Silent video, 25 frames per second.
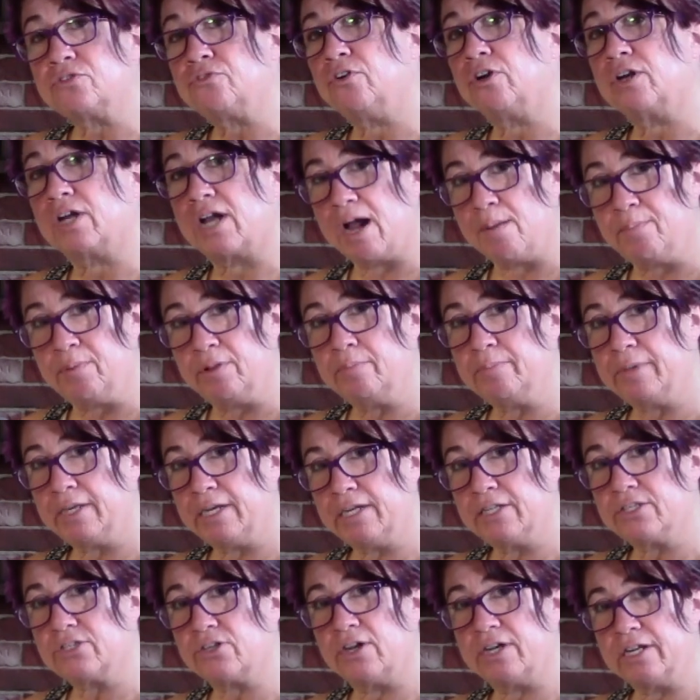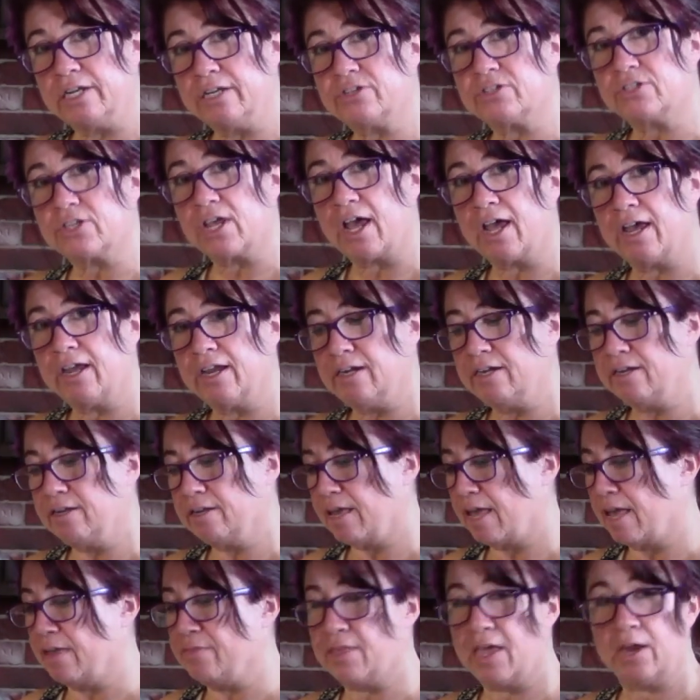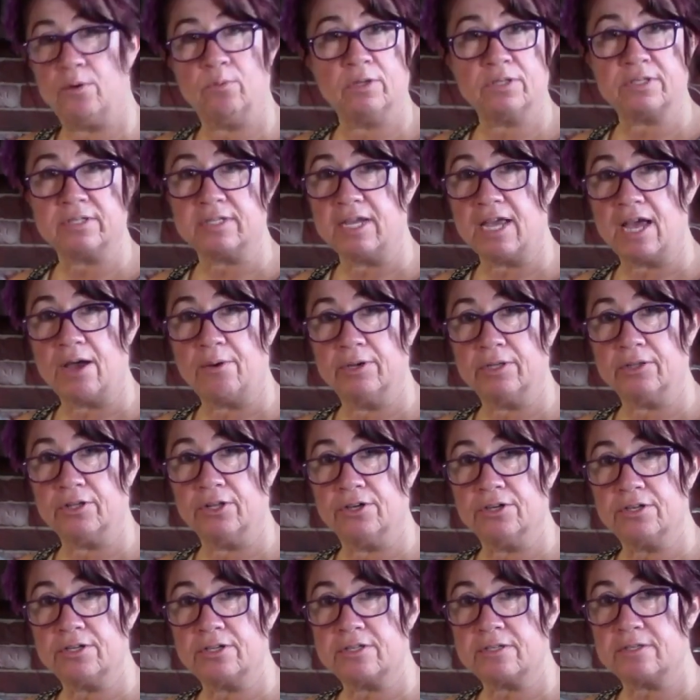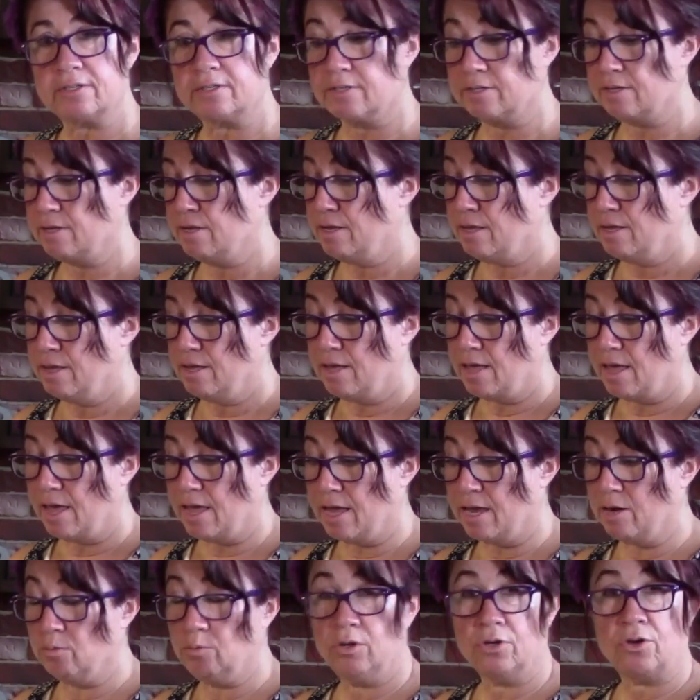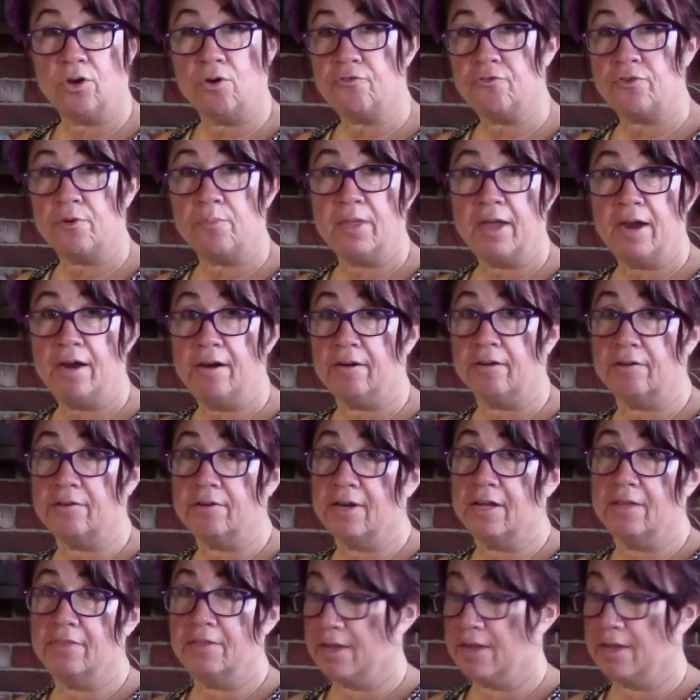for a couple minutes on each side, and then we'll see how it looks. And we'll go from there. And